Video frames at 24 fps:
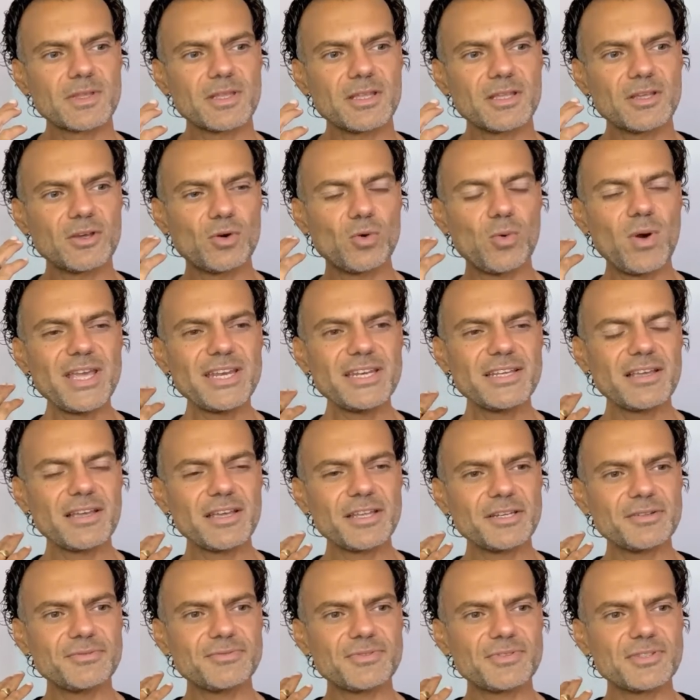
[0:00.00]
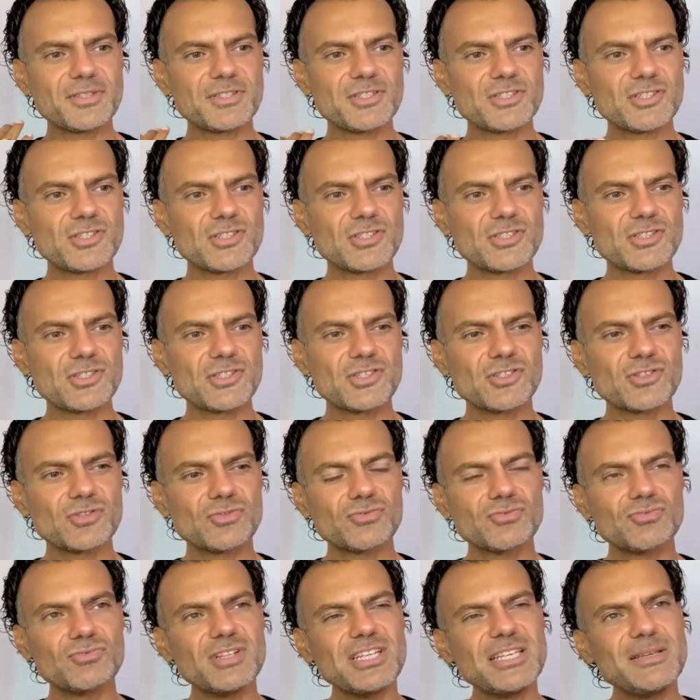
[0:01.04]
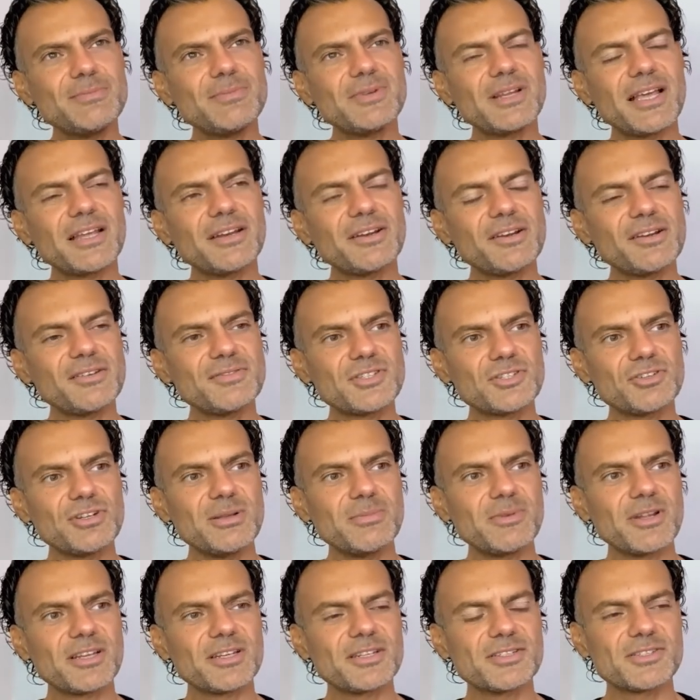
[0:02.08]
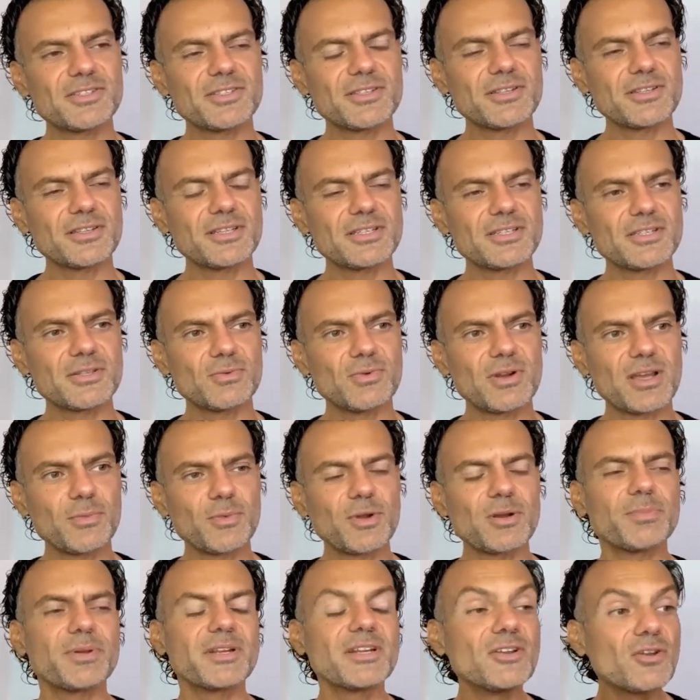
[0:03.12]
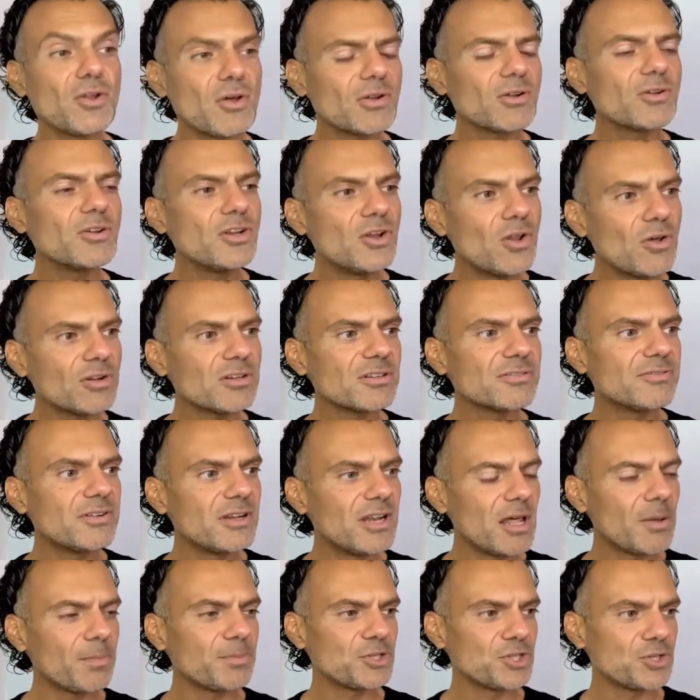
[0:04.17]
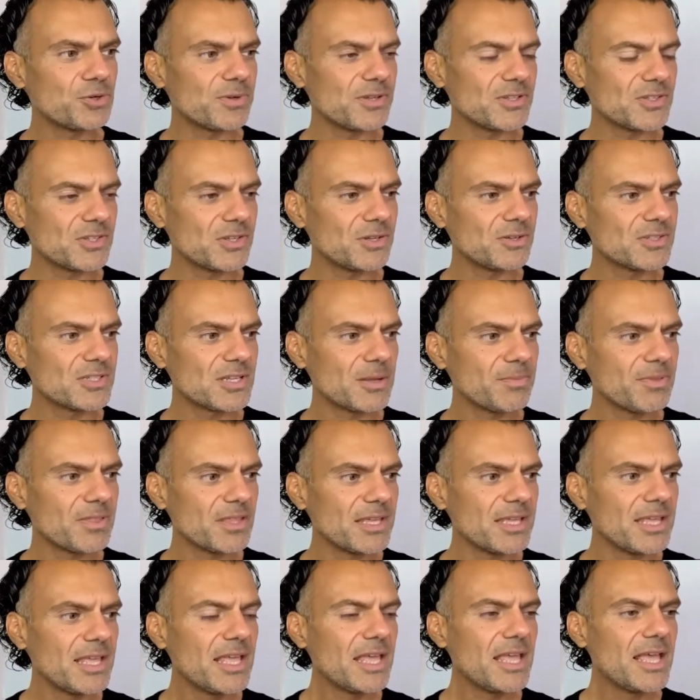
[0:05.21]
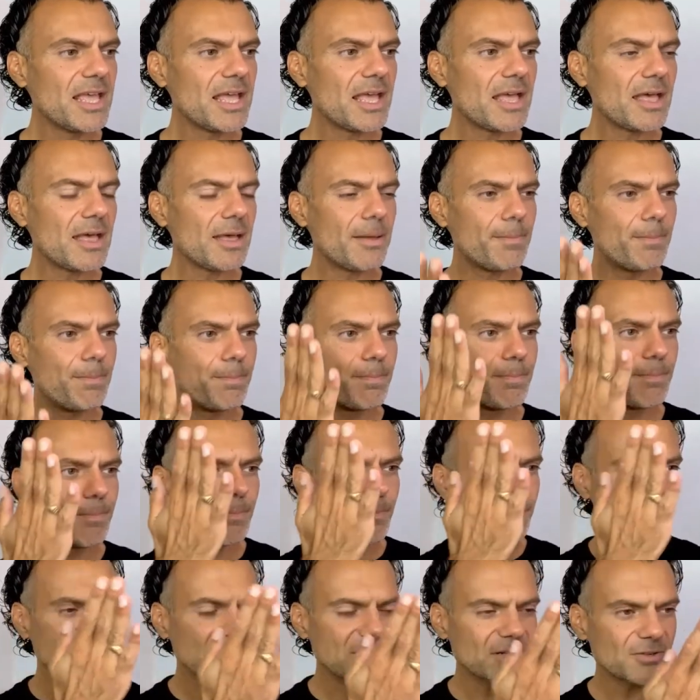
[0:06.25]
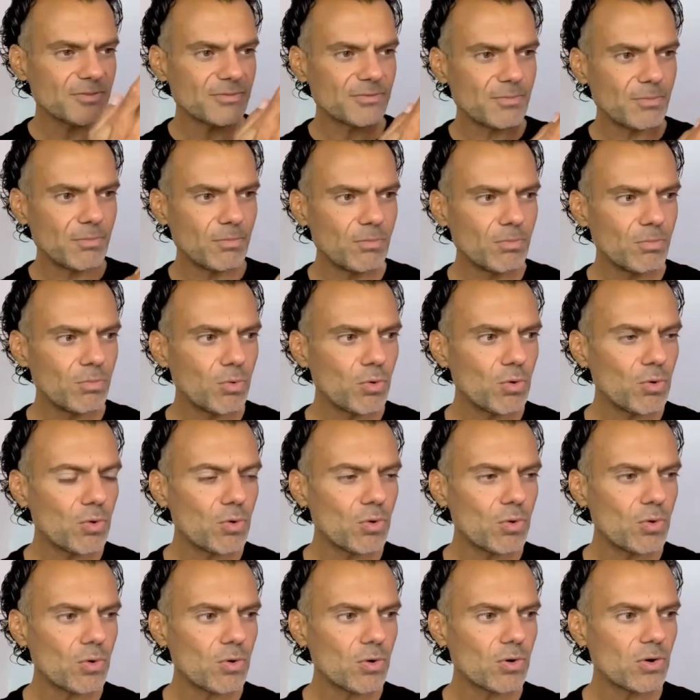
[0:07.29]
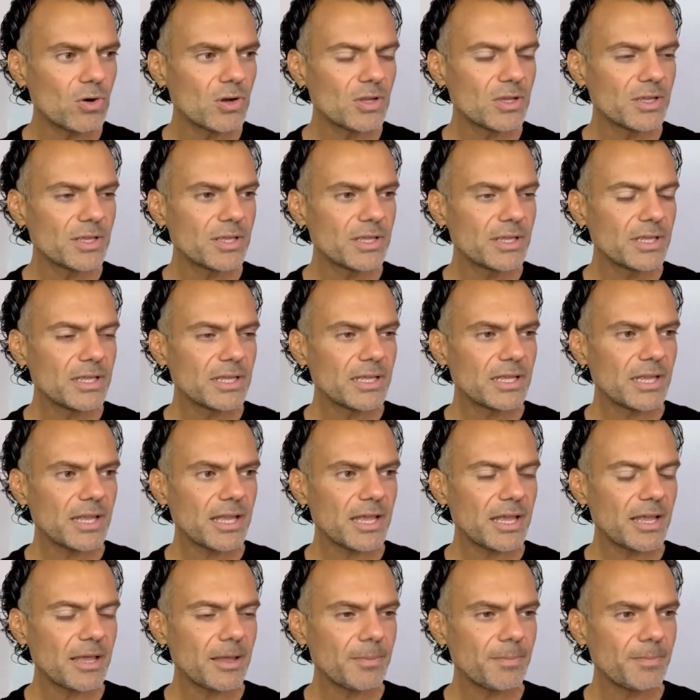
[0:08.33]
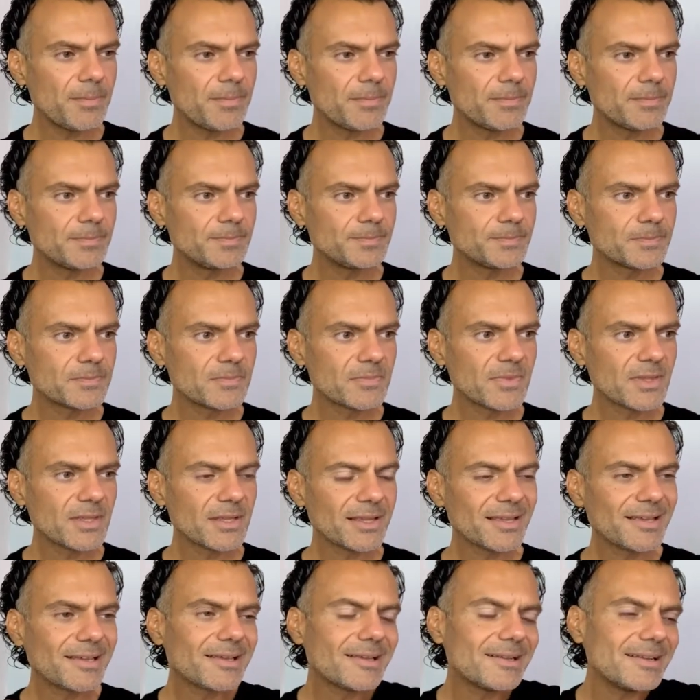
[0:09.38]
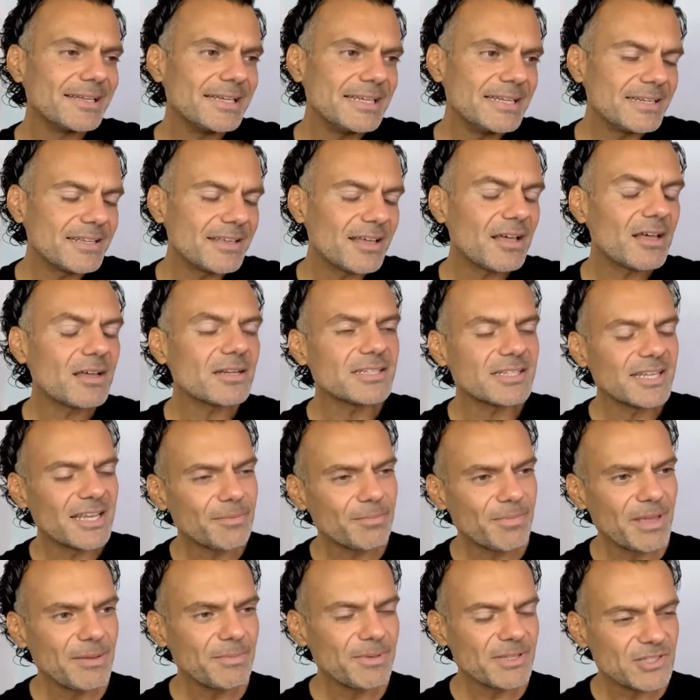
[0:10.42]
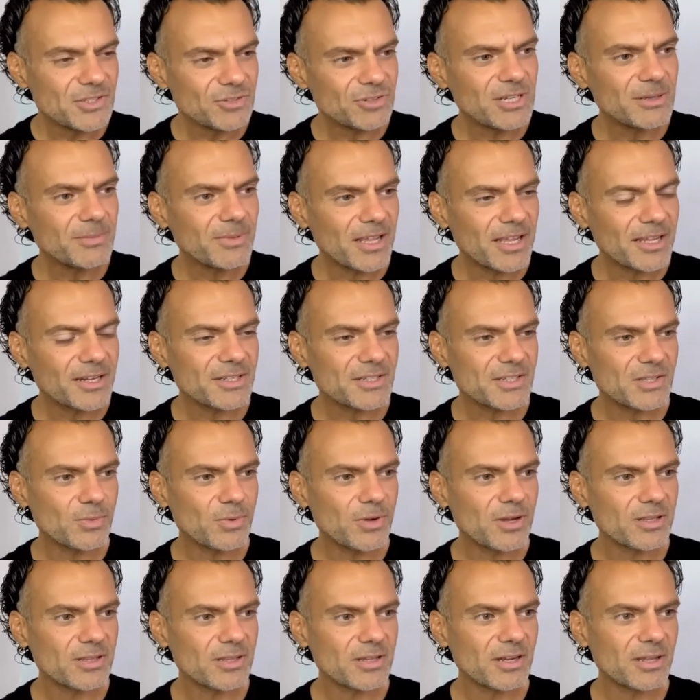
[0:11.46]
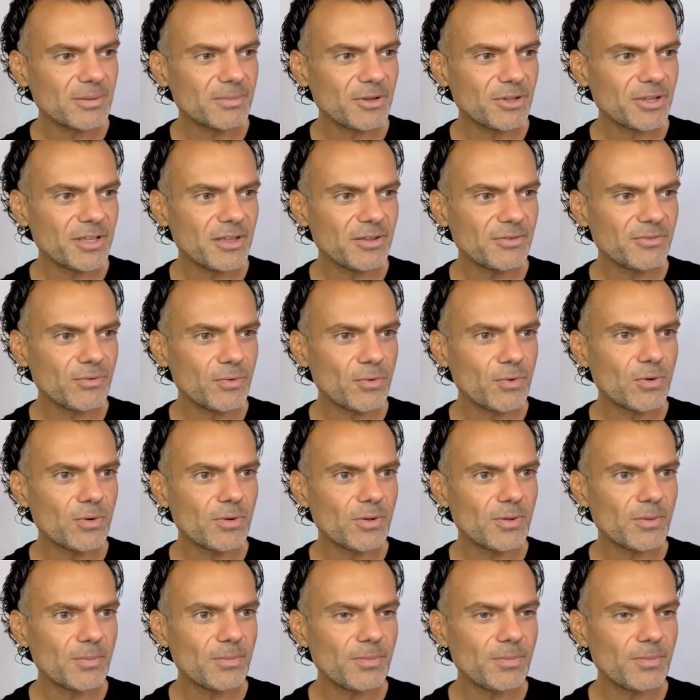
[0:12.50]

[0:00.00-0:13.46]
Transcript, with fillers: quite kind of streamlined. I don't know if streamlined is the, is the right word, but not not voluptuous. You know, something uh, sort of more um, clean cut. Yeah, maybe streamlined is the word that I'm looking for